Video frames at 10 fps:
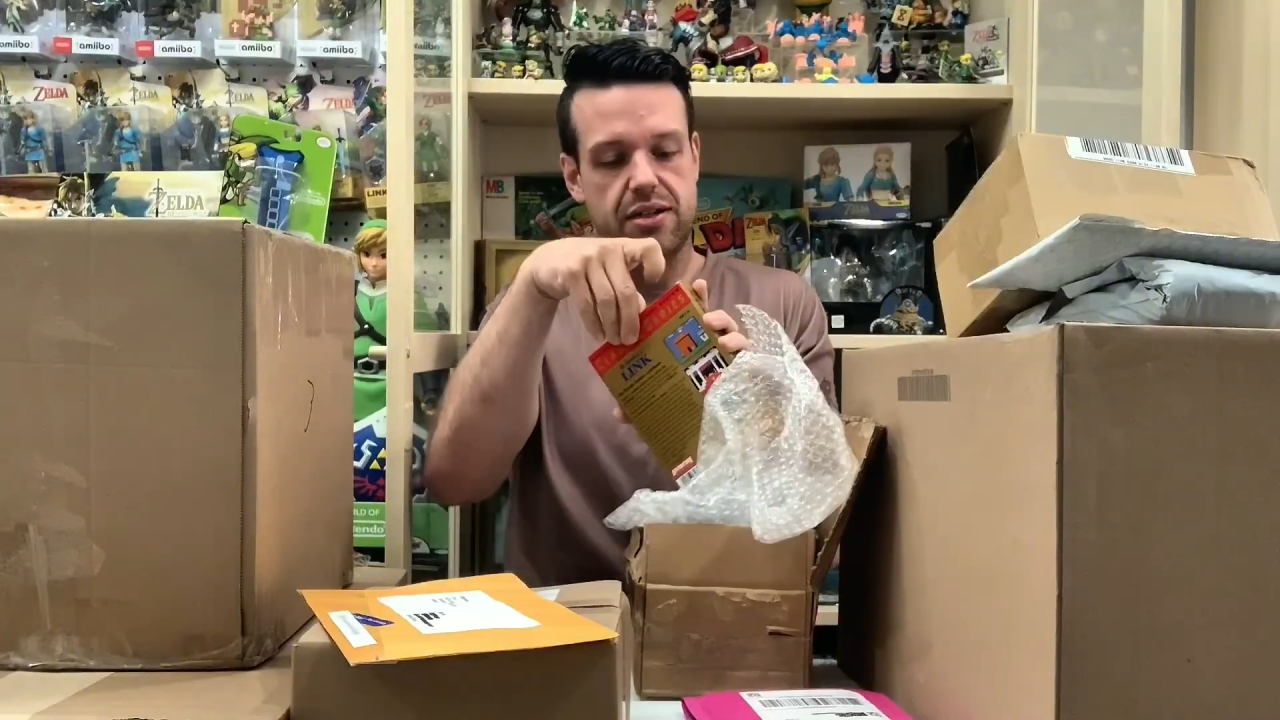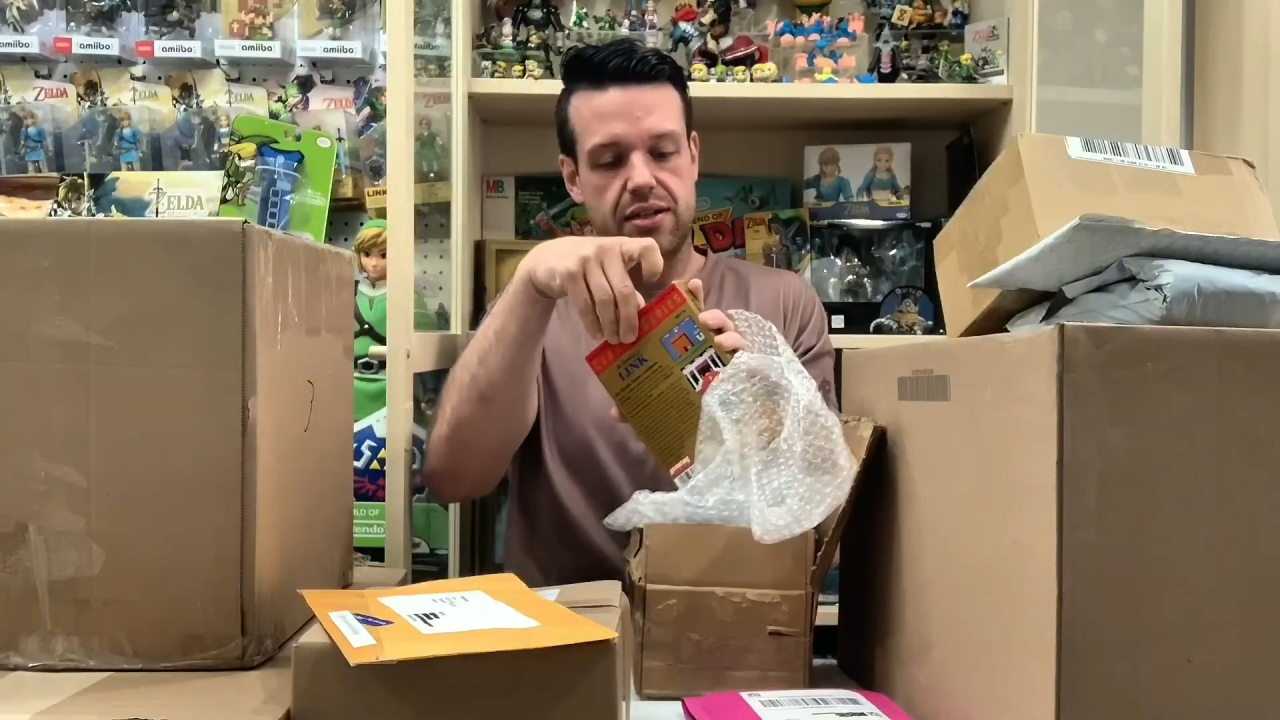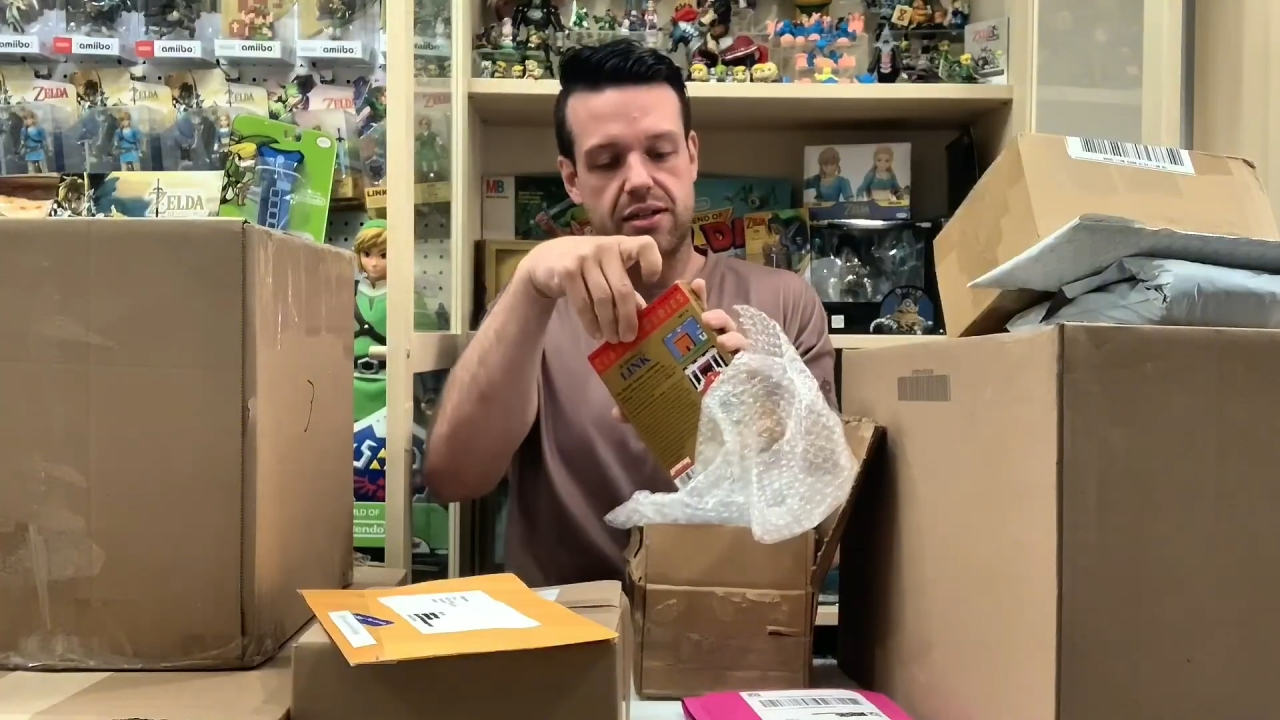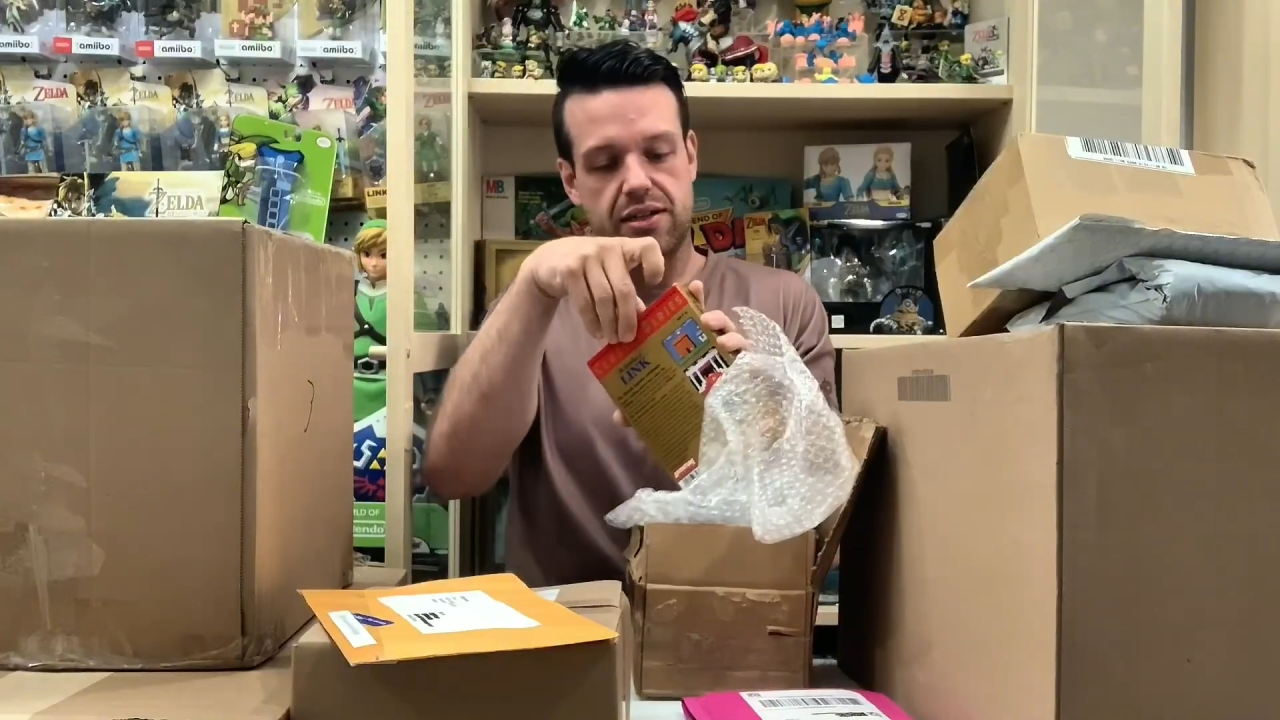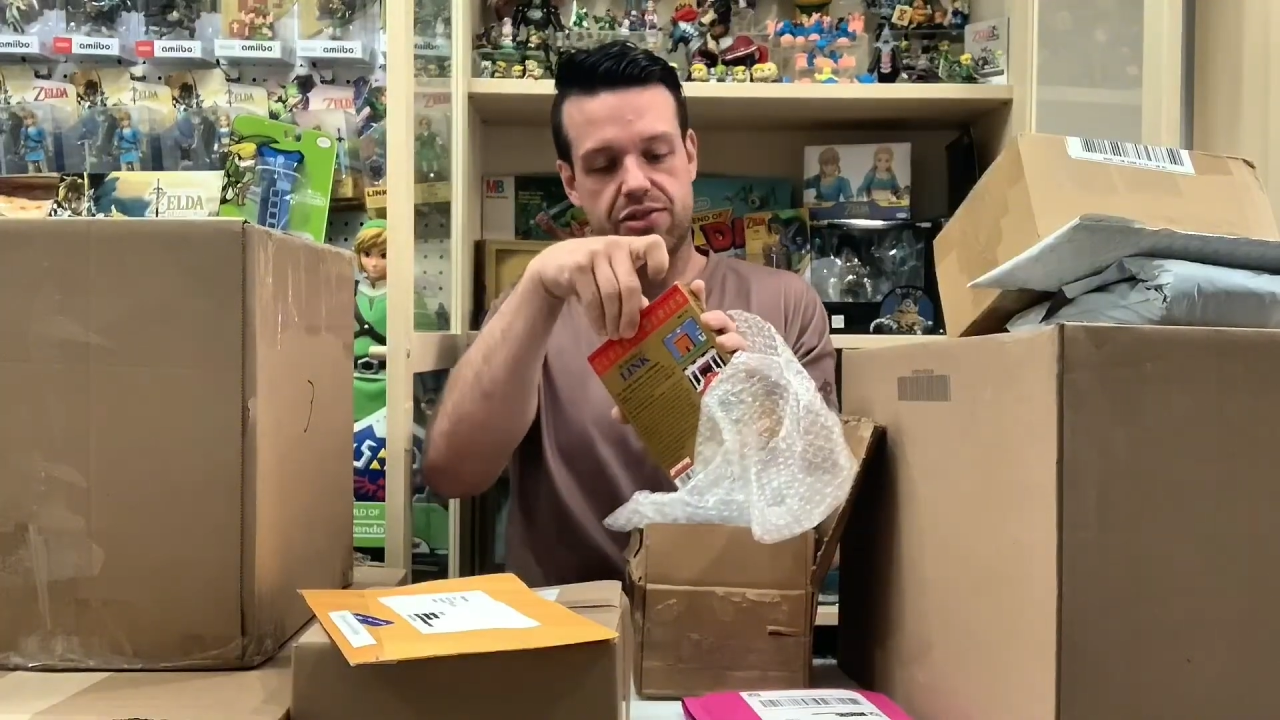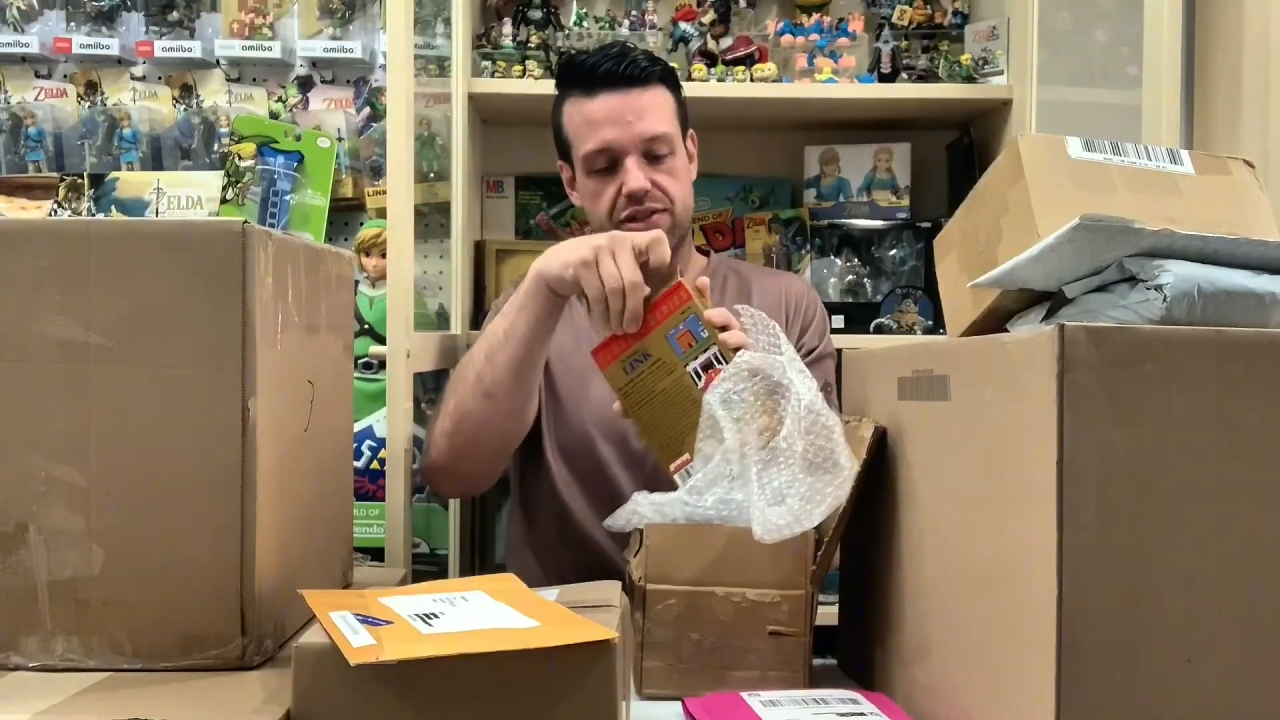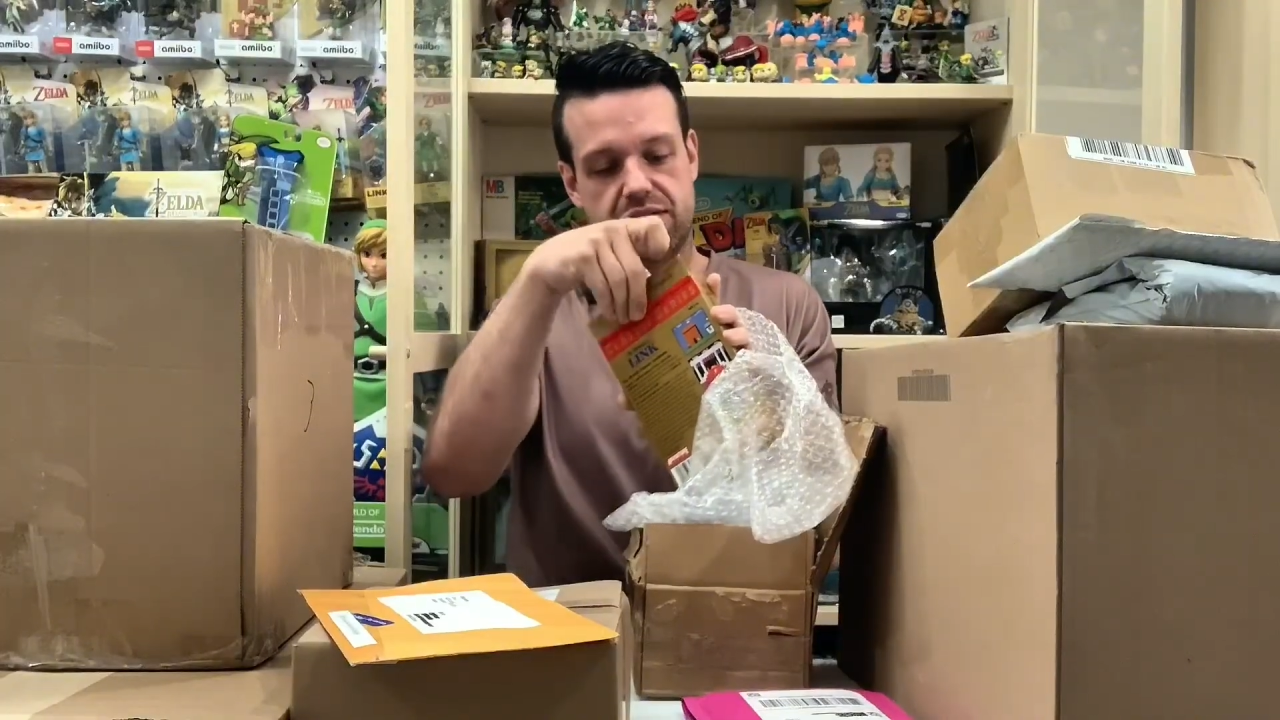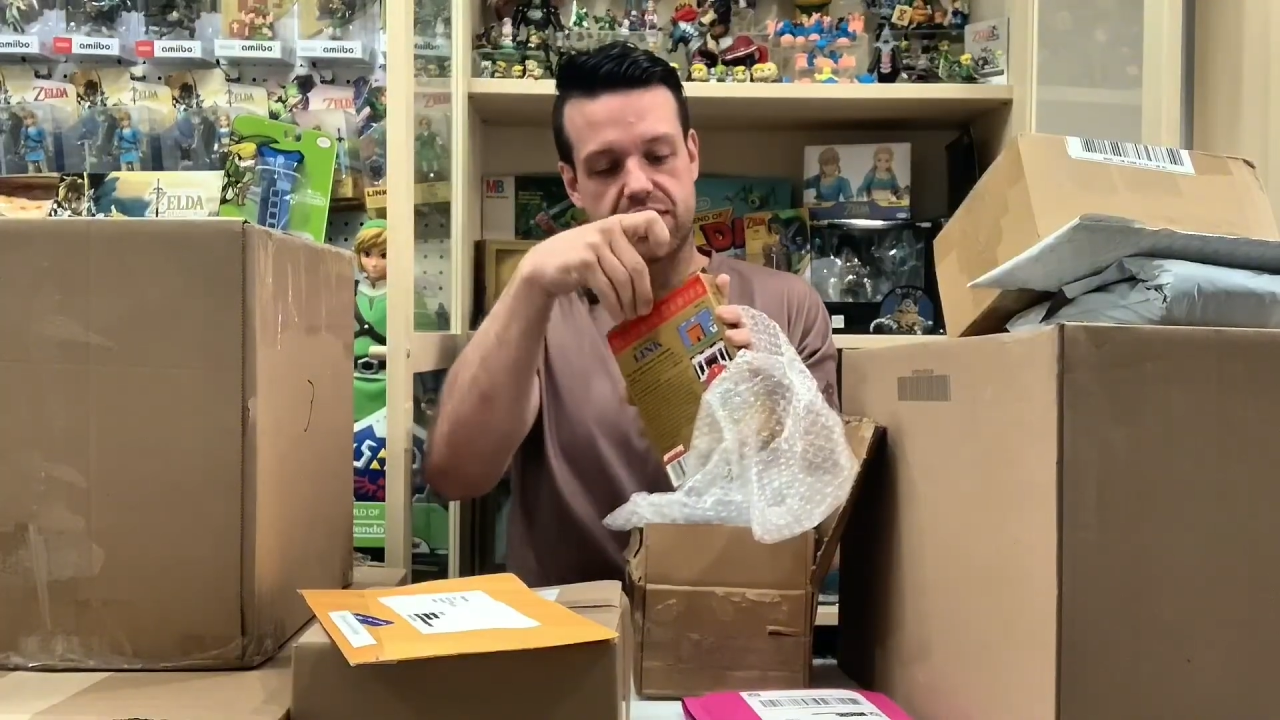Let's just